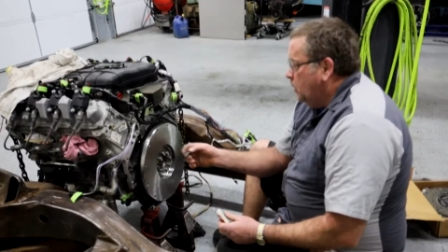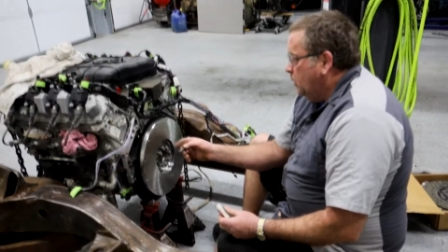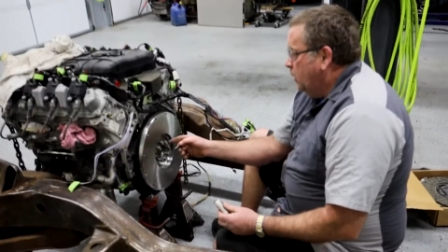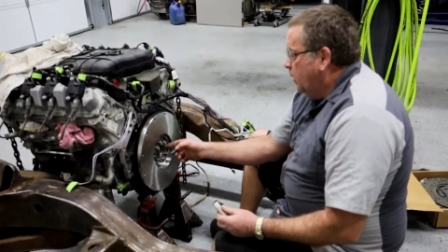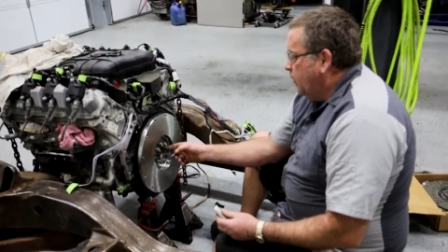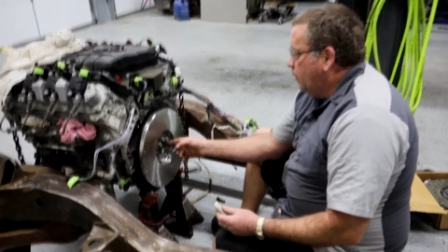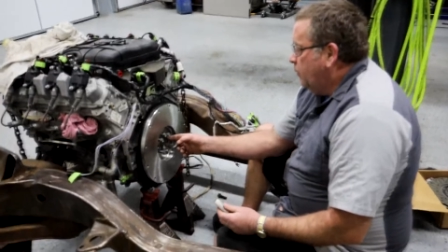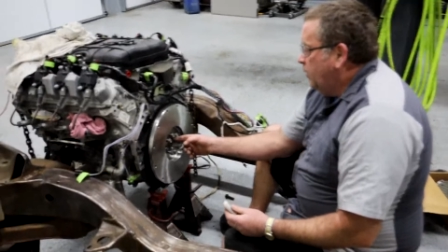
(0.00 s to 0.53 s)

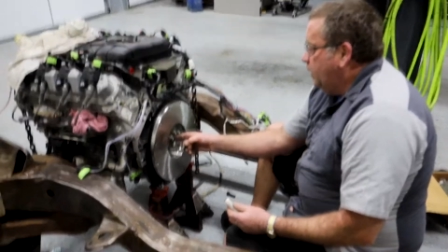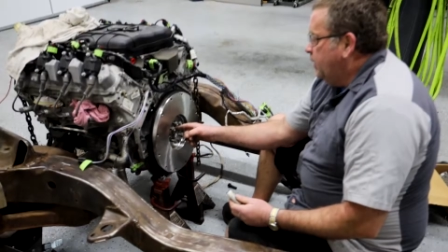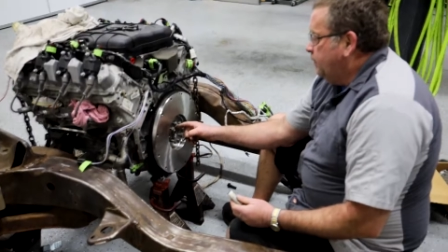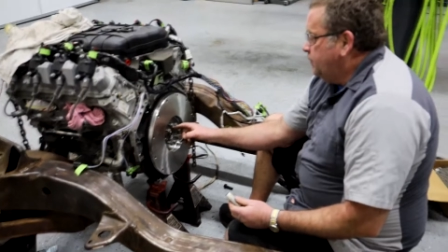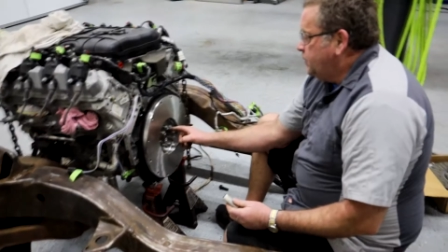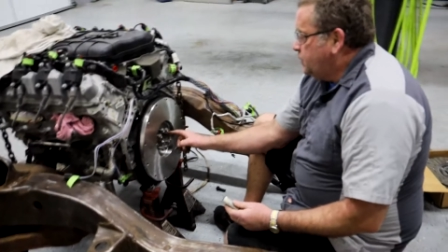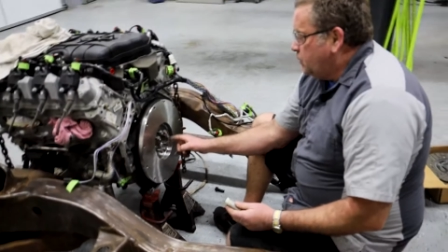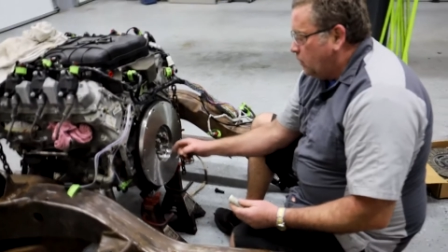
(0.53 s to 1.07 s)
Now that we
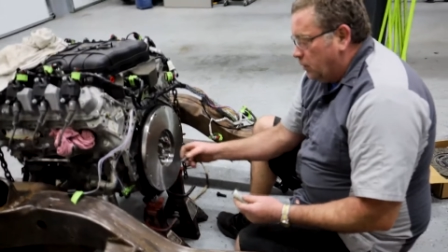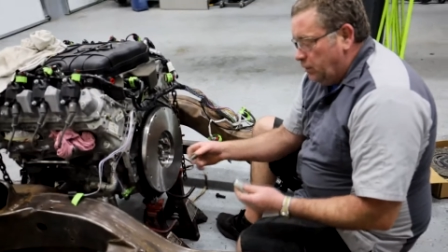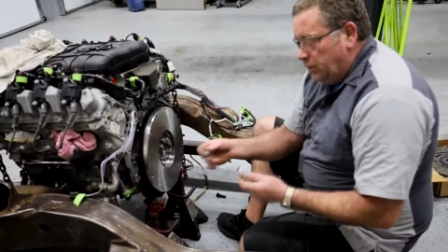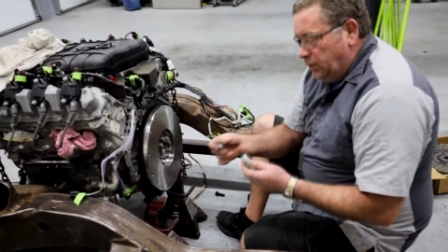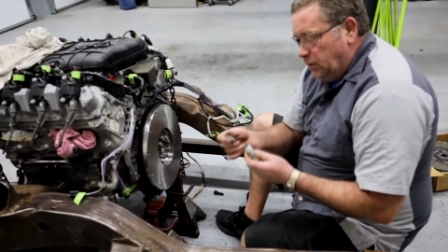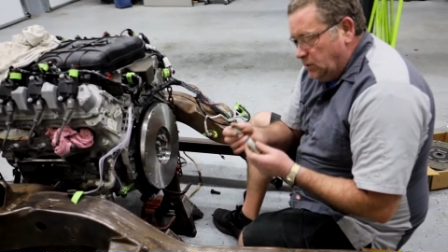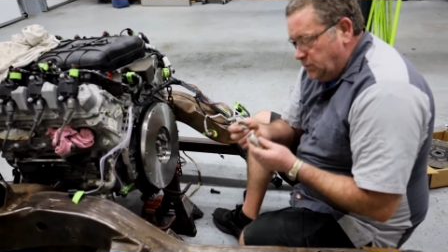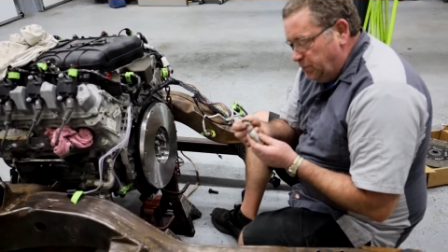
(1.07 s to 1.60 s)
have
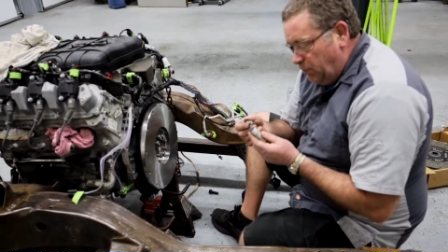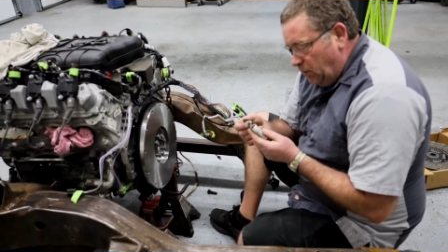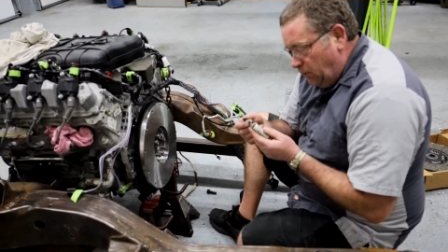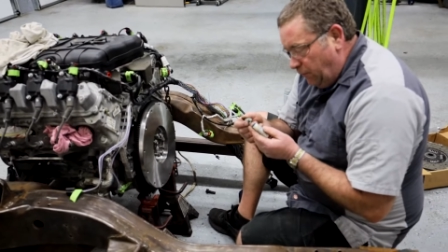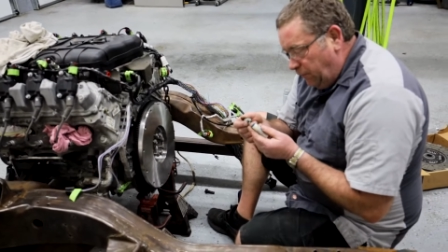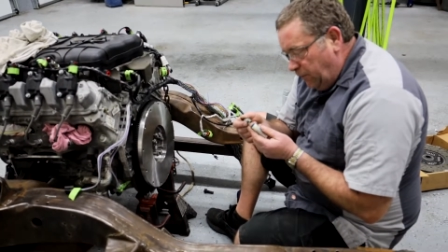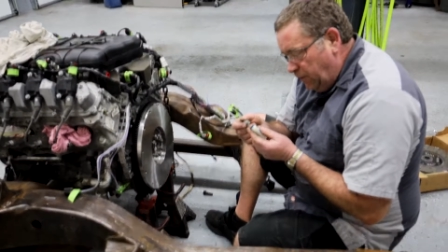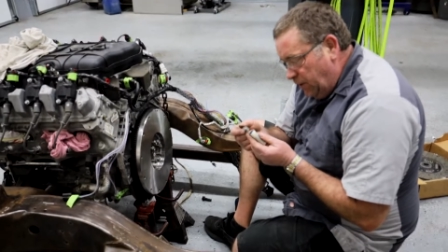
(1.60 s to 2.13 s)
started these
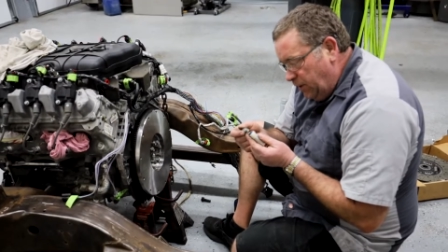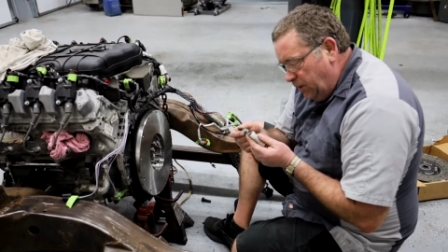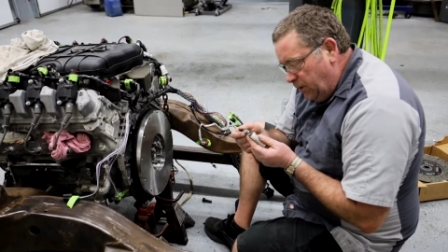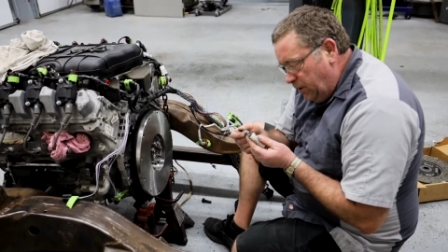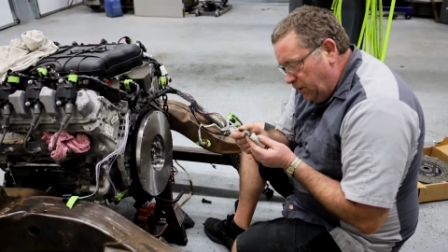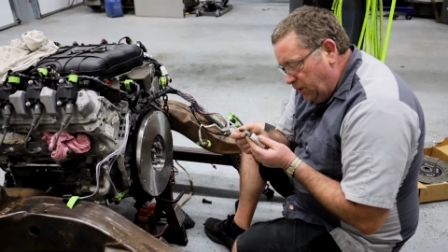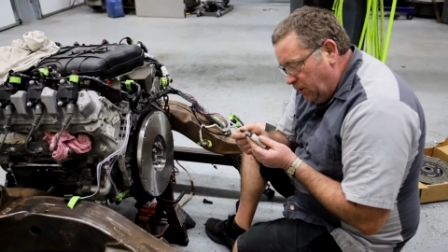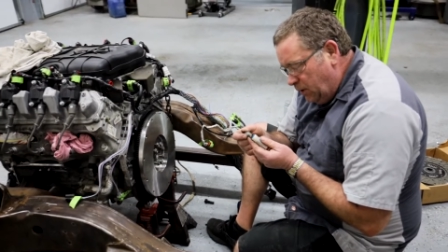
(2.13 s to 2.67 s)
bolts in
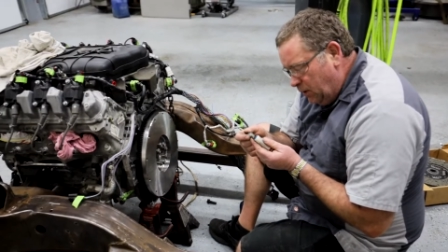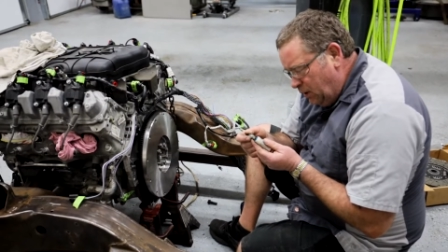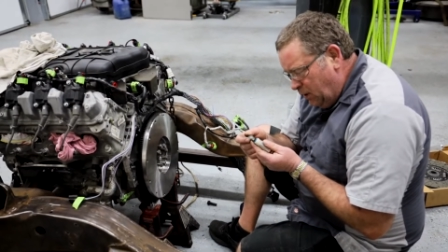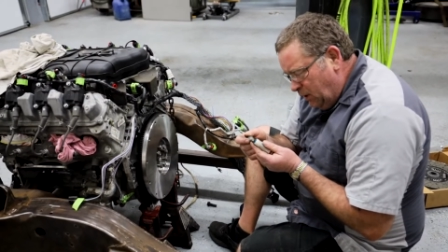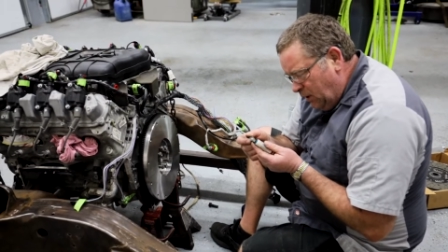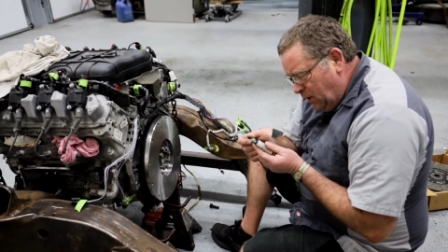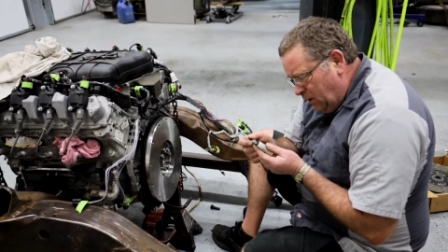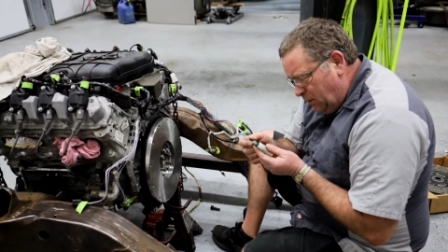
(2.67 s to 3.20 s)
here,
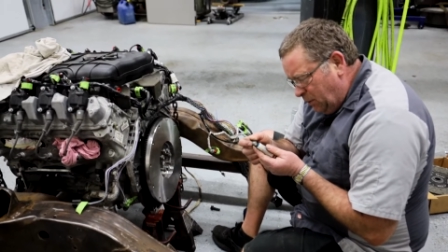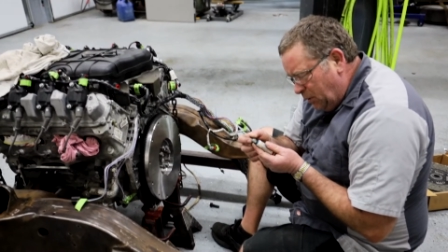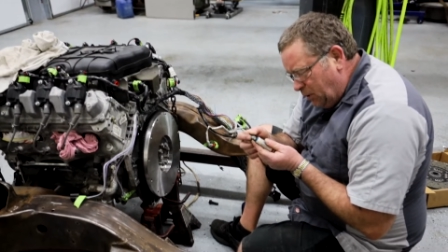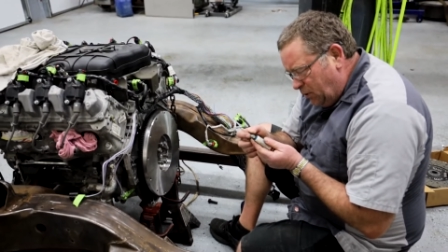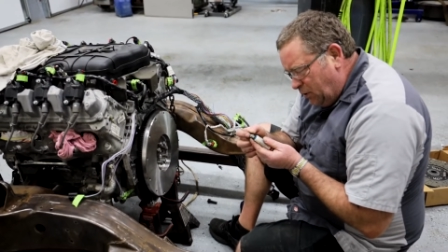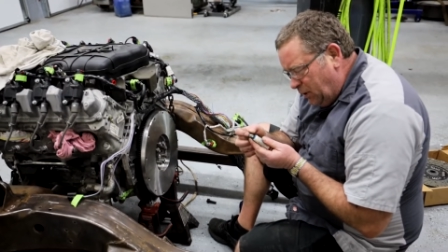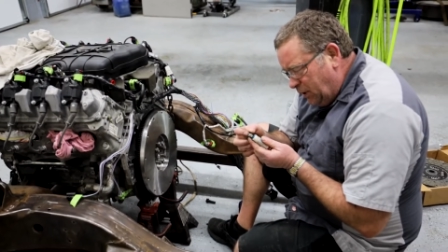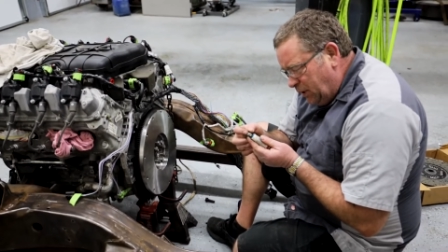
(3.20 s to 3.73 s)
I'm gonna
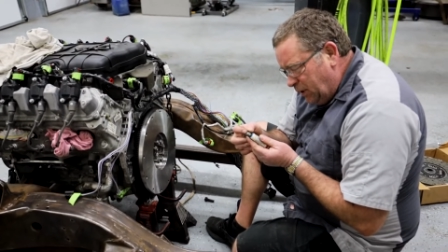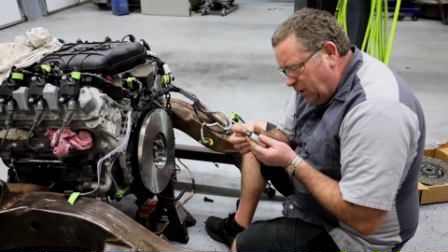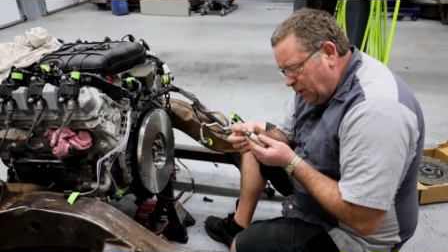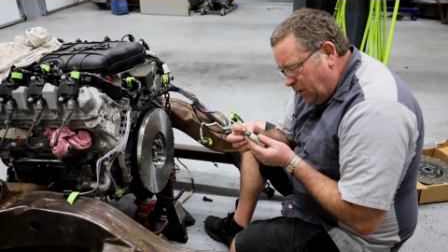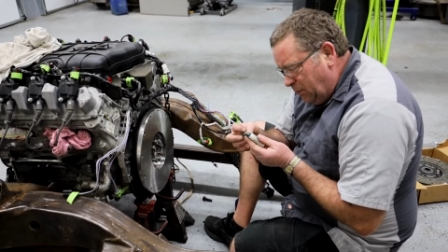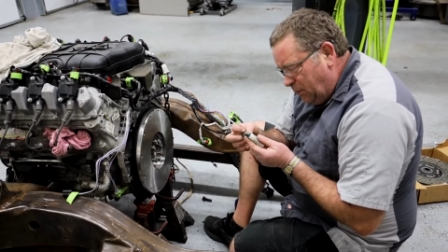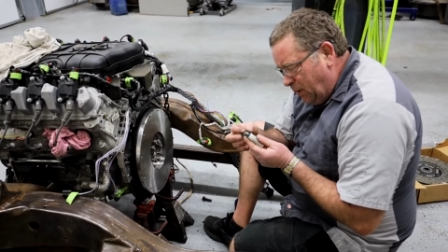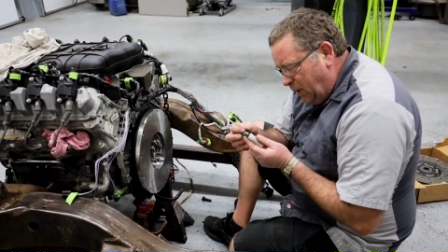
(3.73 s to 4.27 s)
go ahead and
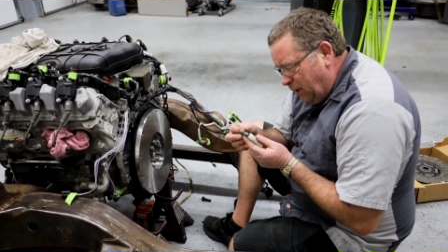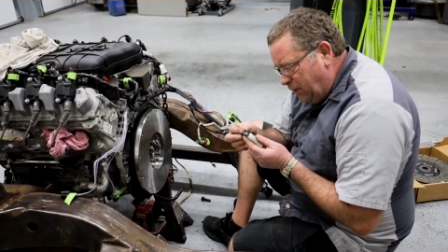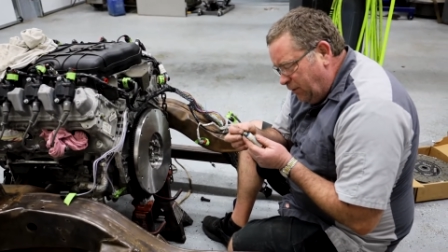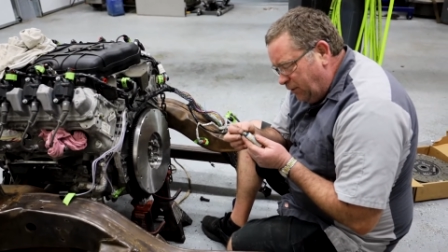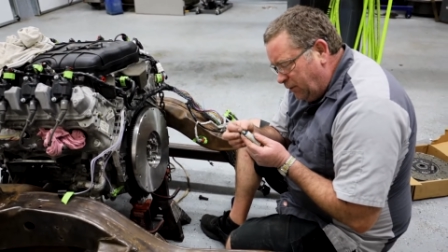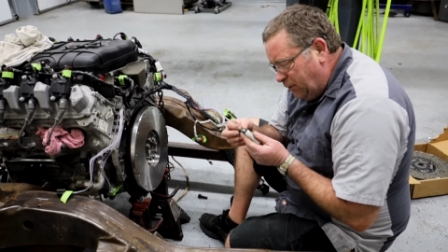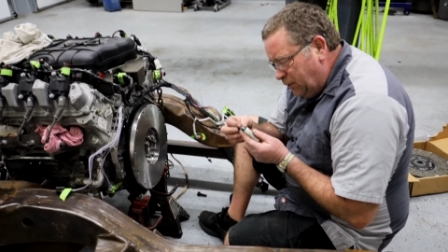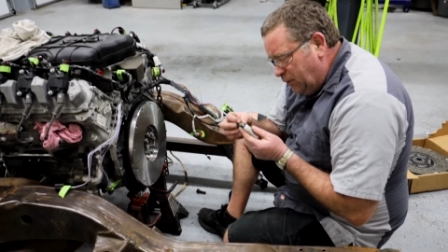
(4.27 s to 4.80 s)
come back
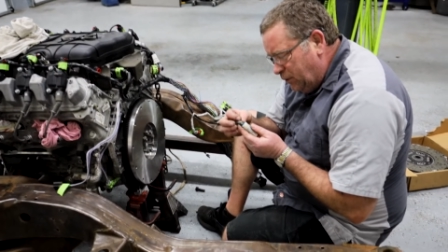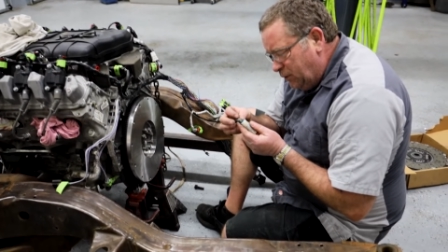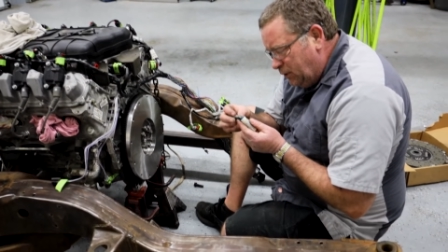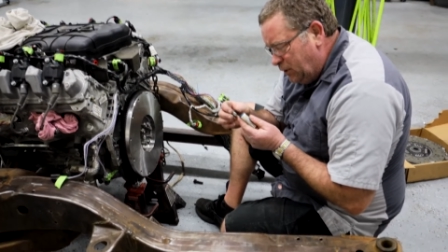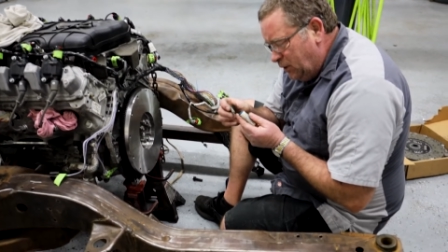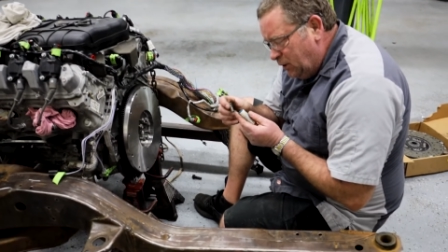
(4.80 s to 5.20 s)
through.